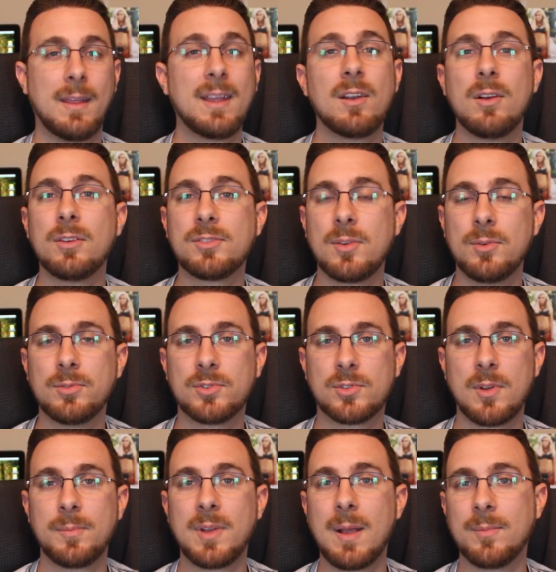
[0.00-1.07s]
They can also
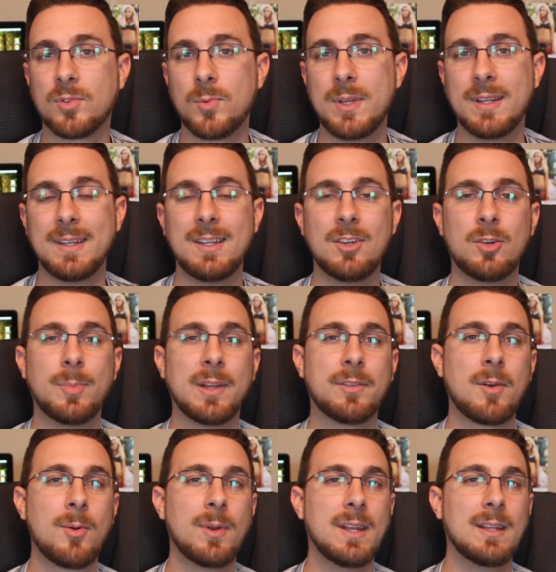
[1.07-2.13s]
sometimes sweeten the deal by
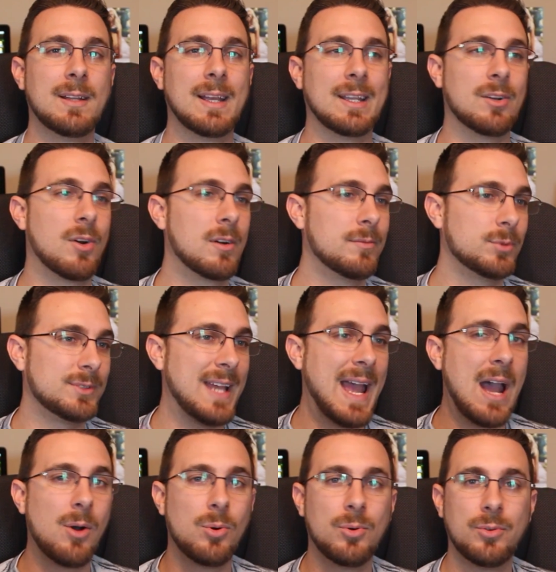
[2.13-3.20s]
throwing in like Carnival
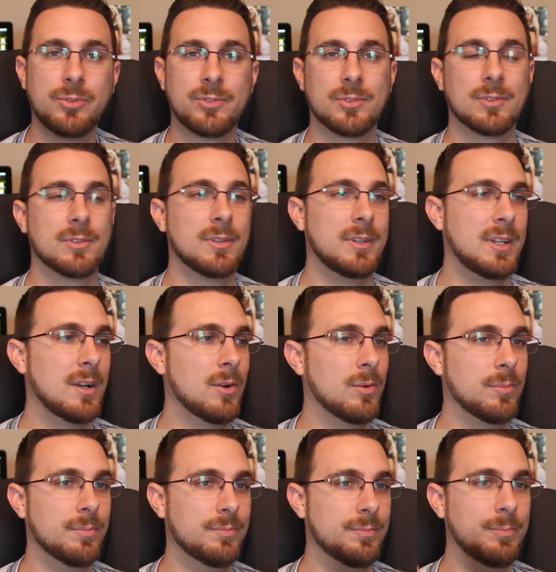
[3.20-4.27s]
towels or
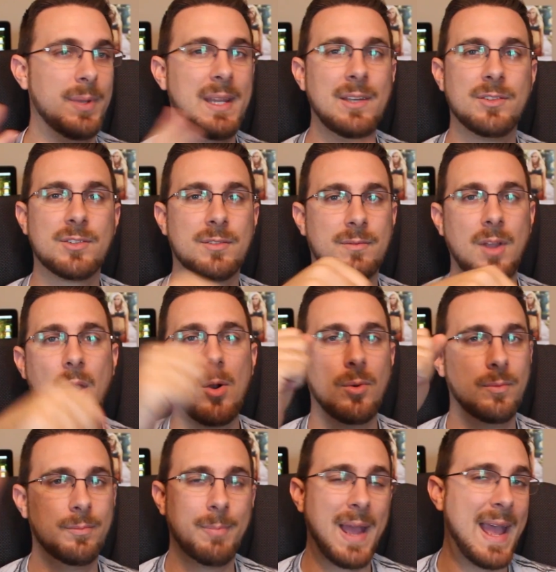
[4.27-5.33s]
beach
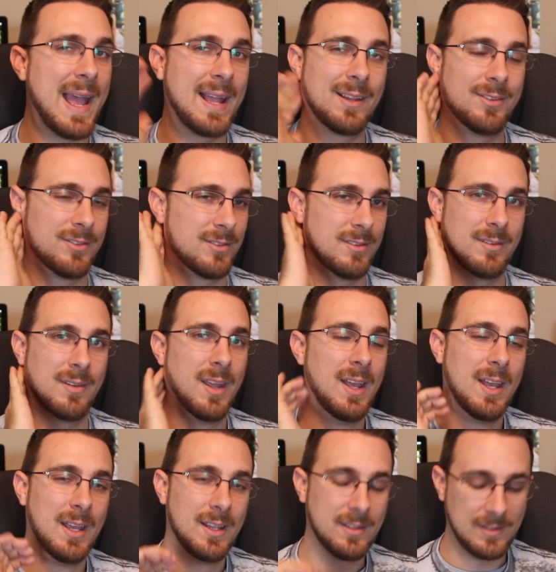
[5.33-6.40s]
tote bags and
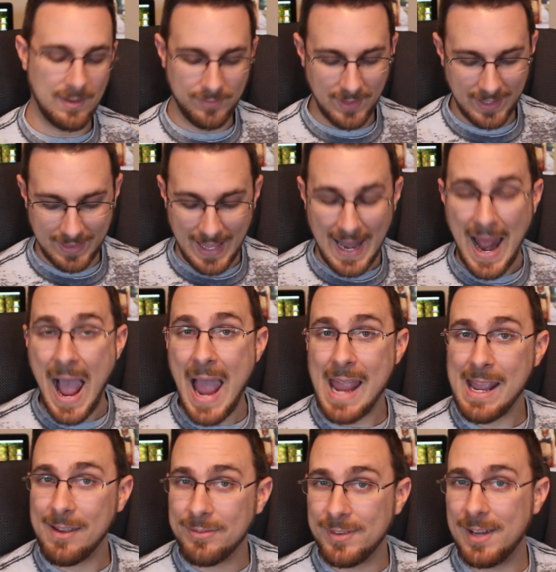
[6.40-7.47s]
stuff like that. I
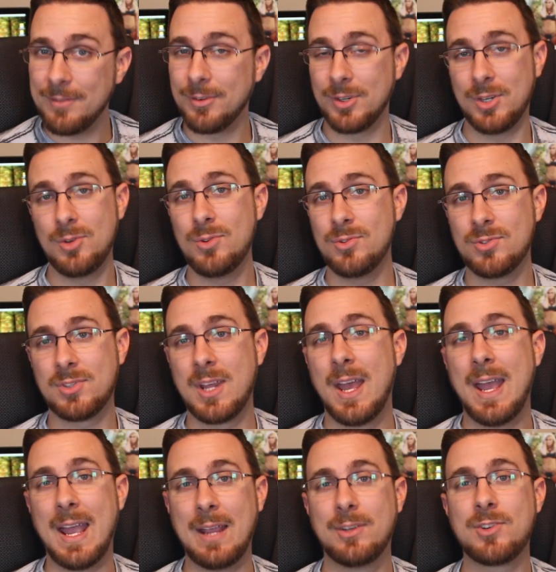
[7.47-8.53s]
have never used
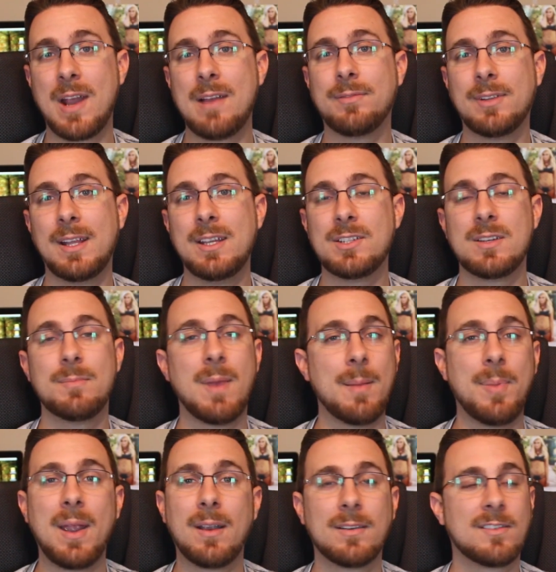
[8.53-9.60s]
a travel agent. My
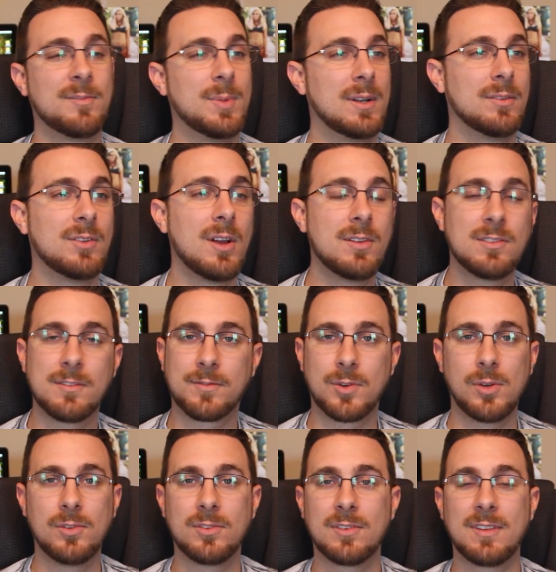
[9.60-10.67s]
parents have been on tons of
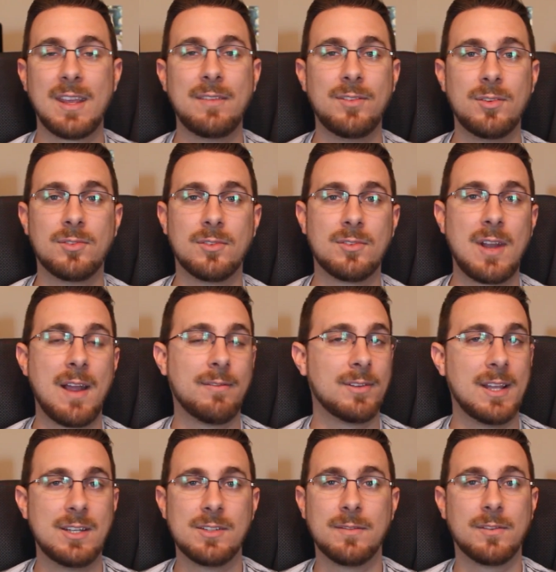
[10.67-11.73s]
cruises. They've used a
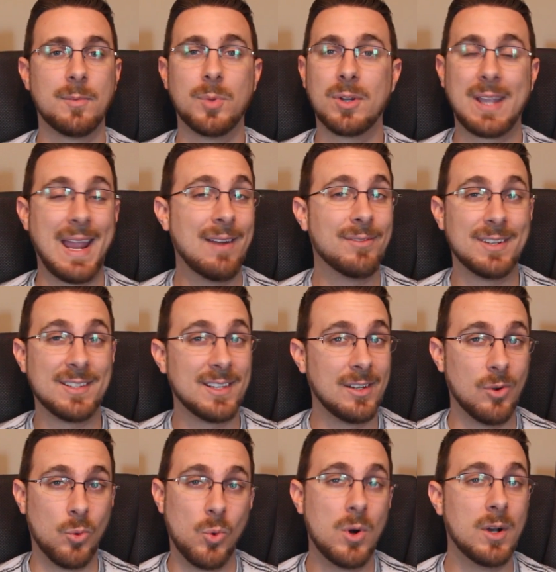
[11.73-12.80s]
travel agent to book every
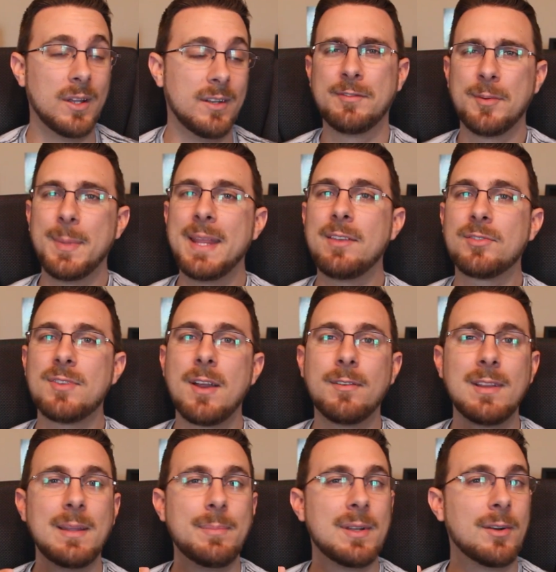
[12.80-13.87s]
single one. For me, there's not
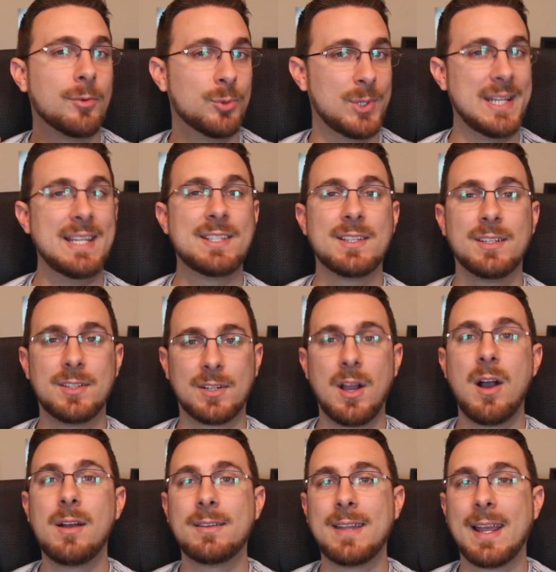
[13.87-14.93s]
really been a reason to
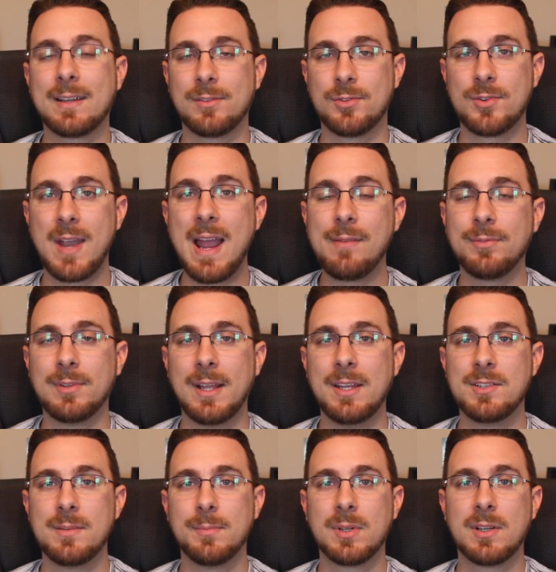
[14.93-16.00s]
contact a travel
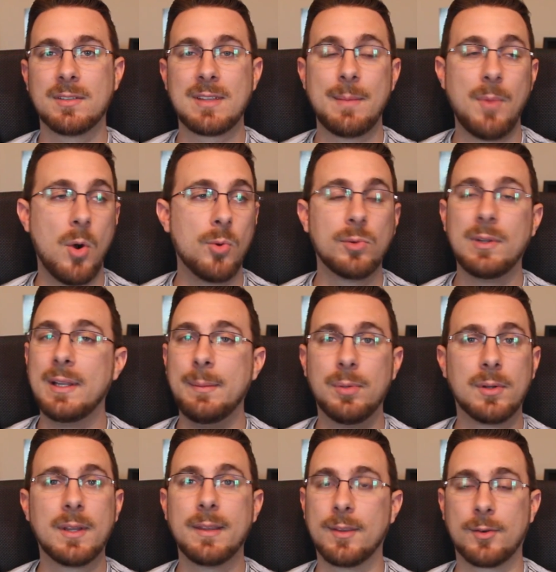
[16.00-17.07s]
agent because I'm only
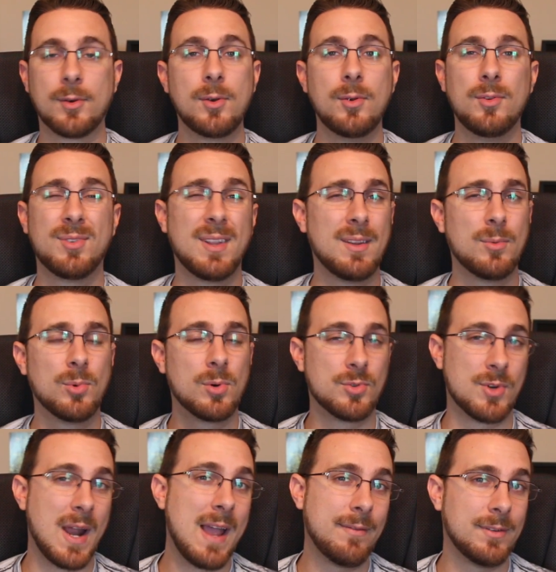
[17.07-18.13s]
booking the cruise and then we're
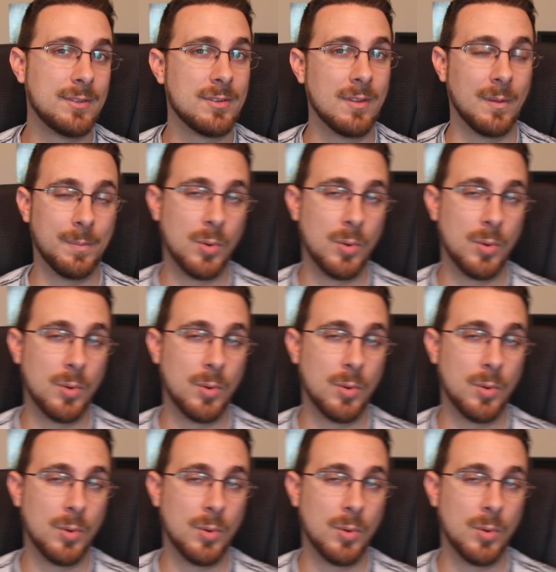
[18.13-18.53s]
driving to the